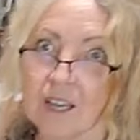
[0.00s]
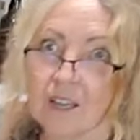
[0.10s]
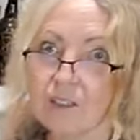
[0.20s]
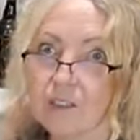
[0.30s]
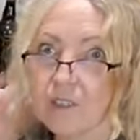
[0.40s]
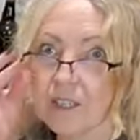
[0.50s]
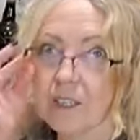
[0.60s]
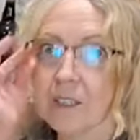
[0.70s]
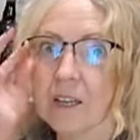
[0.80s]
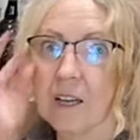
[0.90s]
Oh,
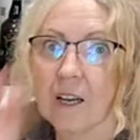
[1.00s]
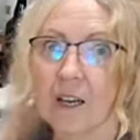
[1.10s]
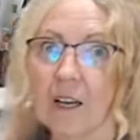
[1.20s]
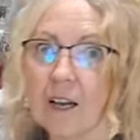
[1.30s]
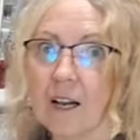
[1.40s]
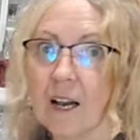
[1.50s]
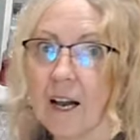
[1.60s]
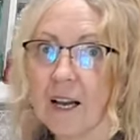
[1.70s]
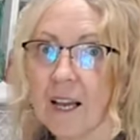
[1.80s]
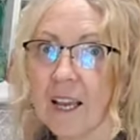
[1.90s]

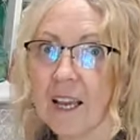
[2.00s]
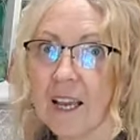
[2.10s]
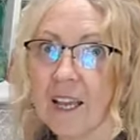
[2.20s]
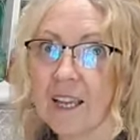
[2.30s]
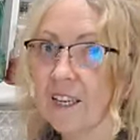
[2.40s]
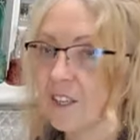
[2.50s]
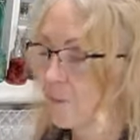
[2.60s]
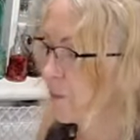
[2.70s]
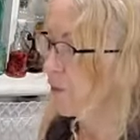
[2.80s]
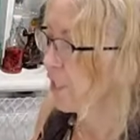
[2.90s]
hi. Oh,
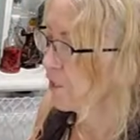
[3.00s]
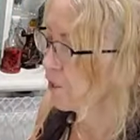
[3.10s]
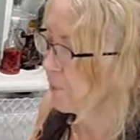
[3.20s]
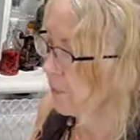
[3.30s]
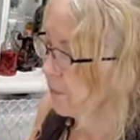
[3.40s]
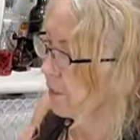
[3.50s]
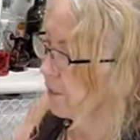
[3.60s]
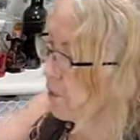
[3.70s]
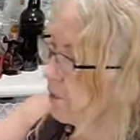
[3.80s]
we've got extra people on here.